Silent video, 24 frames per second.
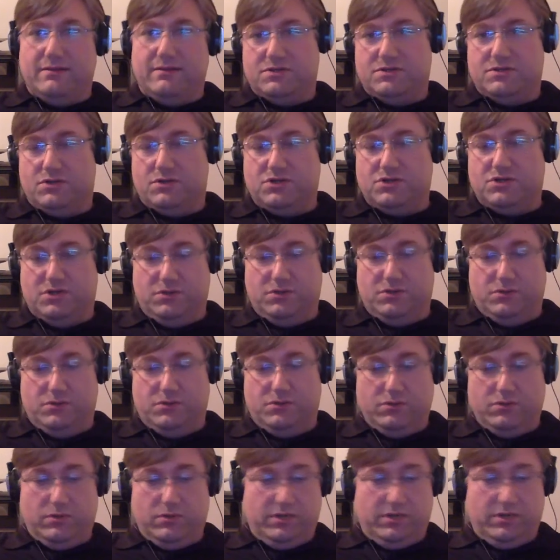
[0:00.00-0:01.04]
search in
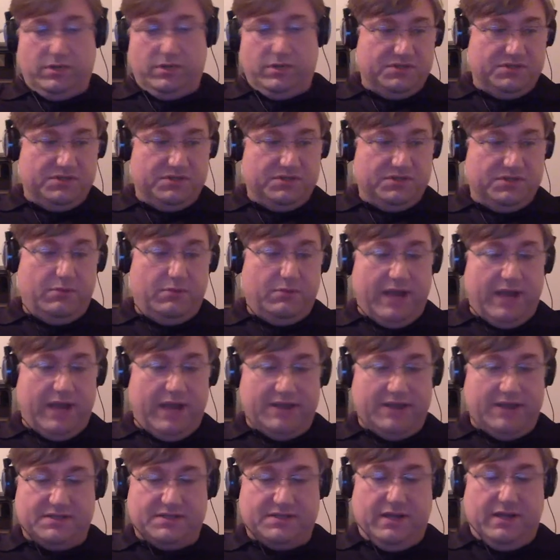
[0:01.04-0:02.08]
Google, and you'll see the
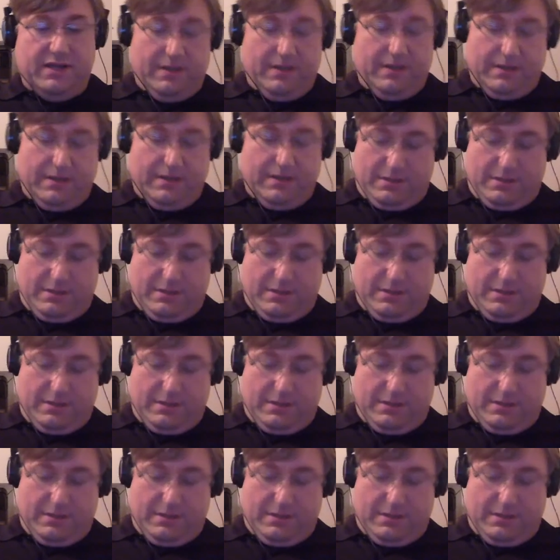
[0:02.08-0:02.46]
Bragg site.